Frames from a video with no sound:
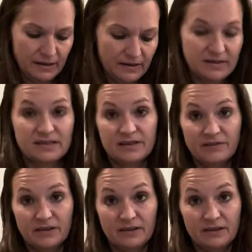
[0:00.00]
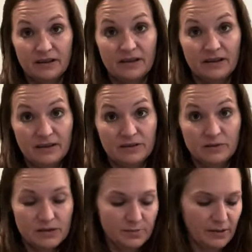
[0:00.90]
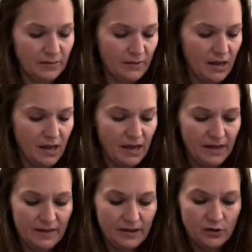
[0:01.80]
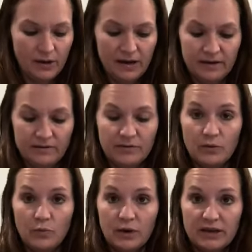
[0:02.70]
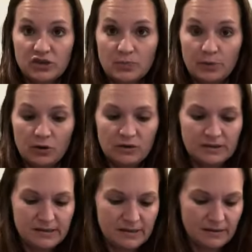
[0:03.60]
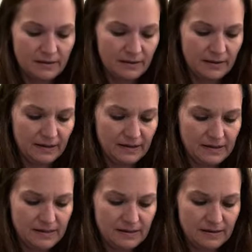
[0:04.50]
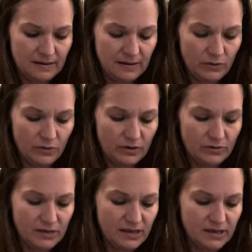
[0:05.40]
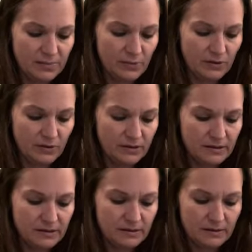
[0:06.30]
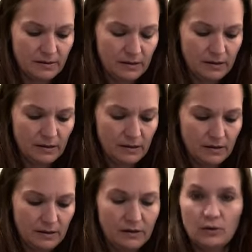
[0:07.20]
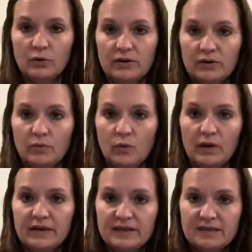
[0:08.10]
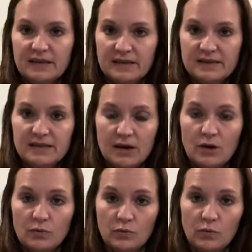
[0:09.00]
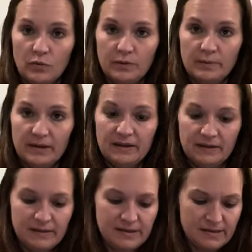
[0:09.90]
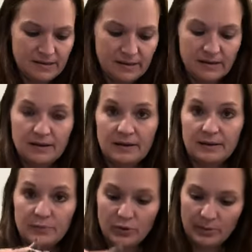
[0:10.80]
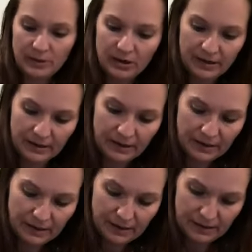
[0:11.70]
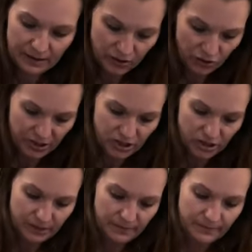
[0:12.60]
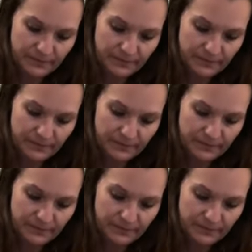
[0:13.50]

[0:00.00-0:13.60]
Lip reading: This is definitely a hands recipe. And then you have 1-inch balls like this, like Oreo size balls, Oreo walnut size. Roll them like this and put them on a cookie sheet.